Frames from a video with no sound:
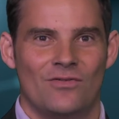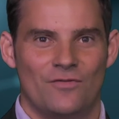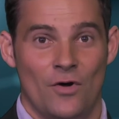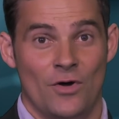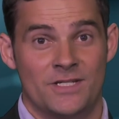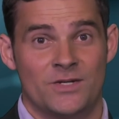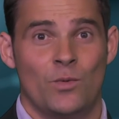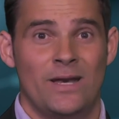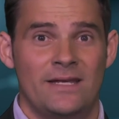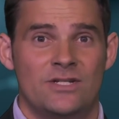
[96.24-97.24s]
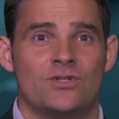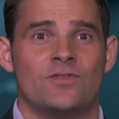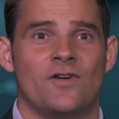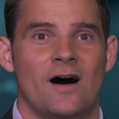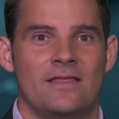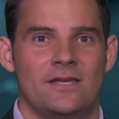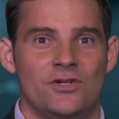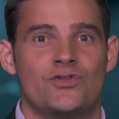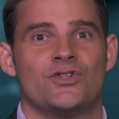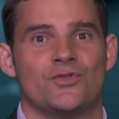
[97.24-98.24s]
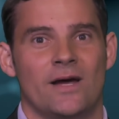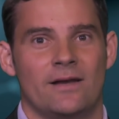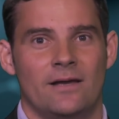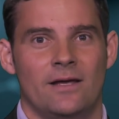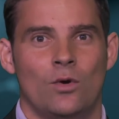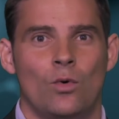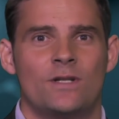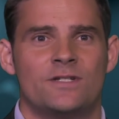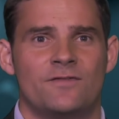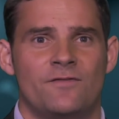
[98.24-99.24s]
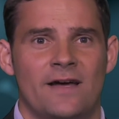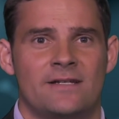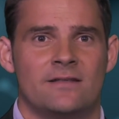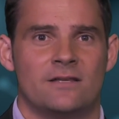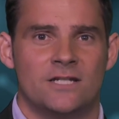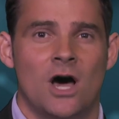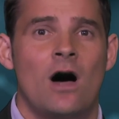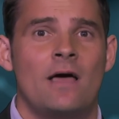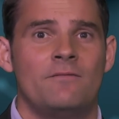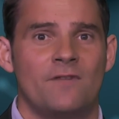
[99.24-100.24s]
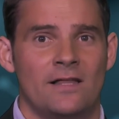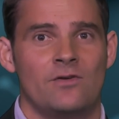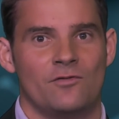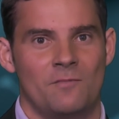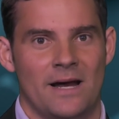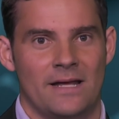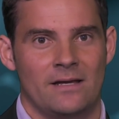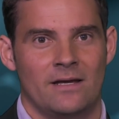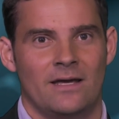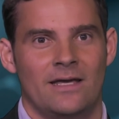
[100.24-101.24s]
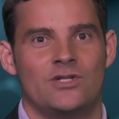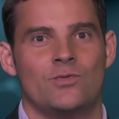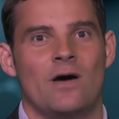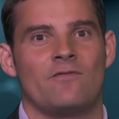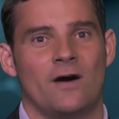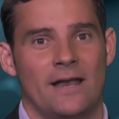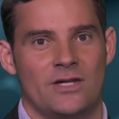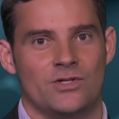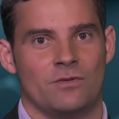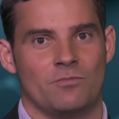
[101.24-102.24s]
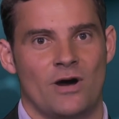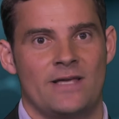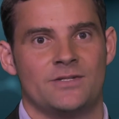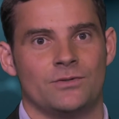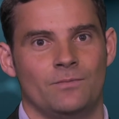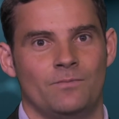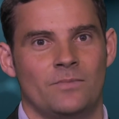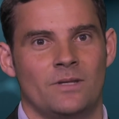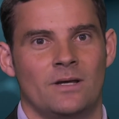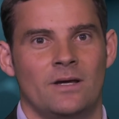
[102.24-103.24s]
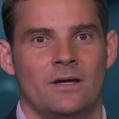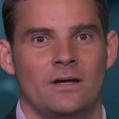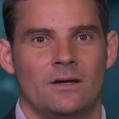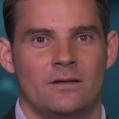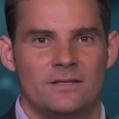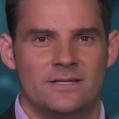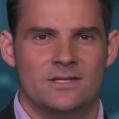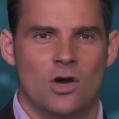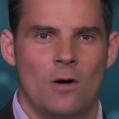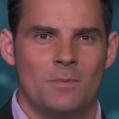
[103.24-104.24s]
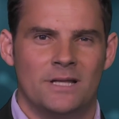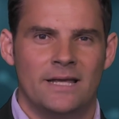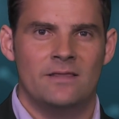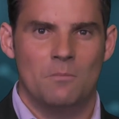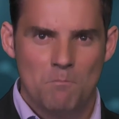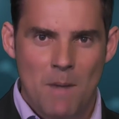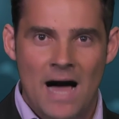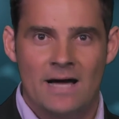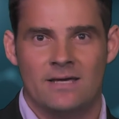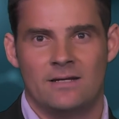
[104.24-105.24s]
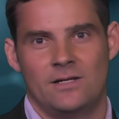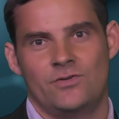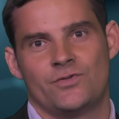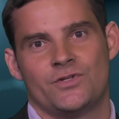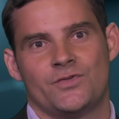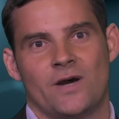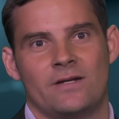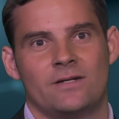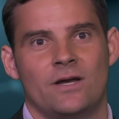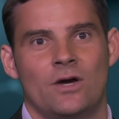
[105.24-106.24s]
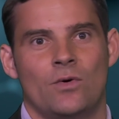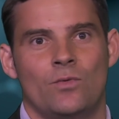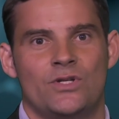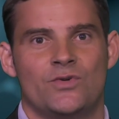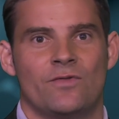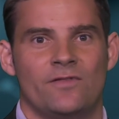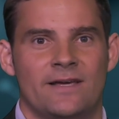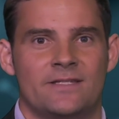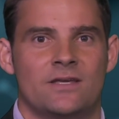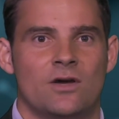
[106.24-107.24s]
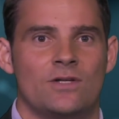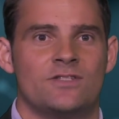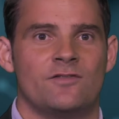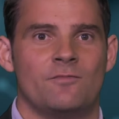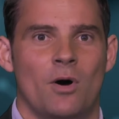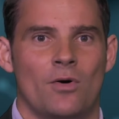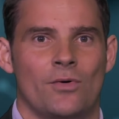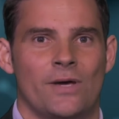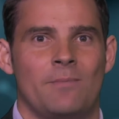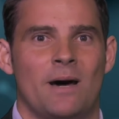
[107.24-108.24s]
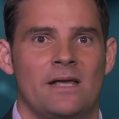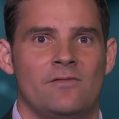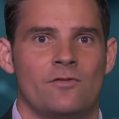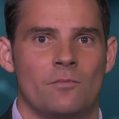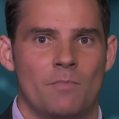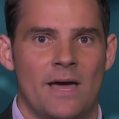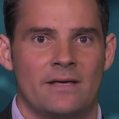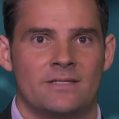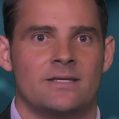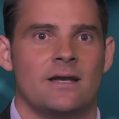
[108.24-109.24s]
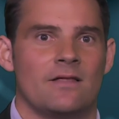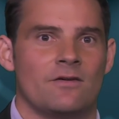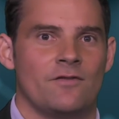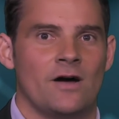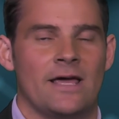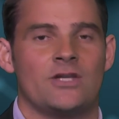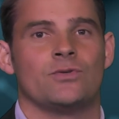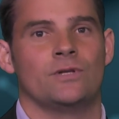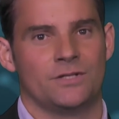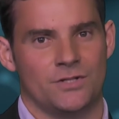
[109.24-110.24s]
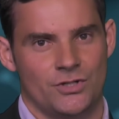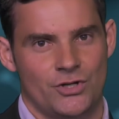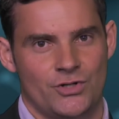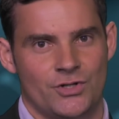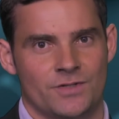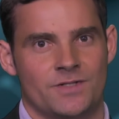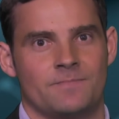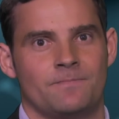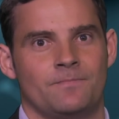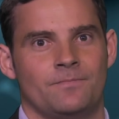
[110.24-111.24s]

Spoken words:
First, we need to define the interest rate in order to factor the time value of money into our financial appraisal. This is commonly the market interest rate, which reflects the cost of borrowing money from banks and other financial institutions.